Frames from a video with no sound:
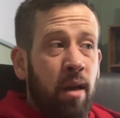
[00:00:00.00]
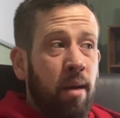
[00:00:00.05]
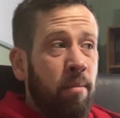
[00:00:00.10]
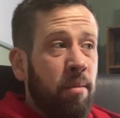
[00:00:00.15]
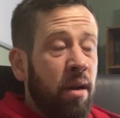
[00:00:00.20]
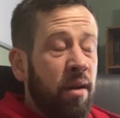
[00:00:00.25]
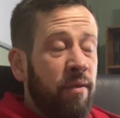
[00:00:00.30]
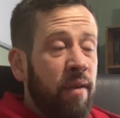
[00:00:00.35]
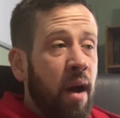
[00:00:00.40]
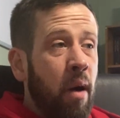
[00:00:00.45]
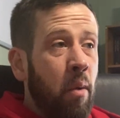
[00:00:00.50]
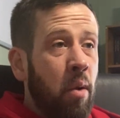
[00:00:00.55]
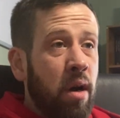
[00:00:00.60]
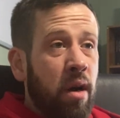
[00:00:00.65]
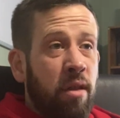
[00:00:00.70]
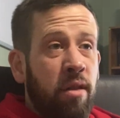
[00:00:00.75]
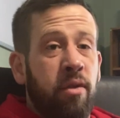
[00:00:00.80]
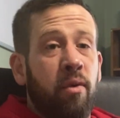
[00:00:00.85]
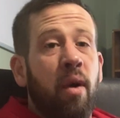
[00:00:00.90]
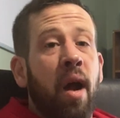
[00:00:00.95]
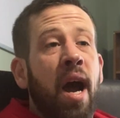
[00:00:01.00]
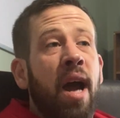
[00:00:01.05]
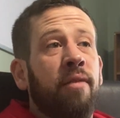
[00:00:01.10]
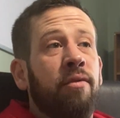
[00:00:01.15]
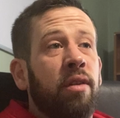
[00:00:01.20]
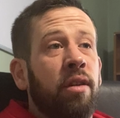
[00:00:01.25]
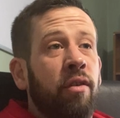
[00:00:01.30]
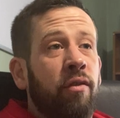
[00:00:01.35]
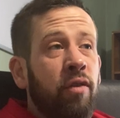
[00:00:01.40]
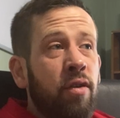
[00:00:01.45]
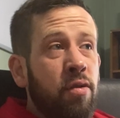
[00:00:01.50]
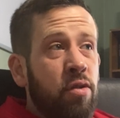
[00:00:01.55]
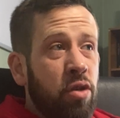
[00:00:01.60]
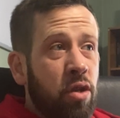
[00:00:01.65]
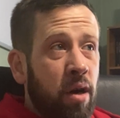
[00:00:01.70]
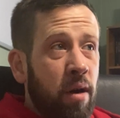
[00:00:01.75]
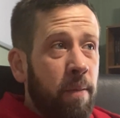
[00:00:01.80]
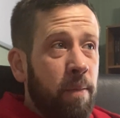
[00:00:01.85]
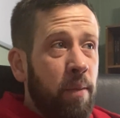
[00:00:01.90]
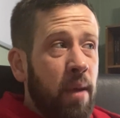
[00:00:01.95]
But if I want to thrive in the
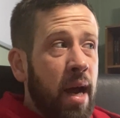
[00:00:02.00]
future,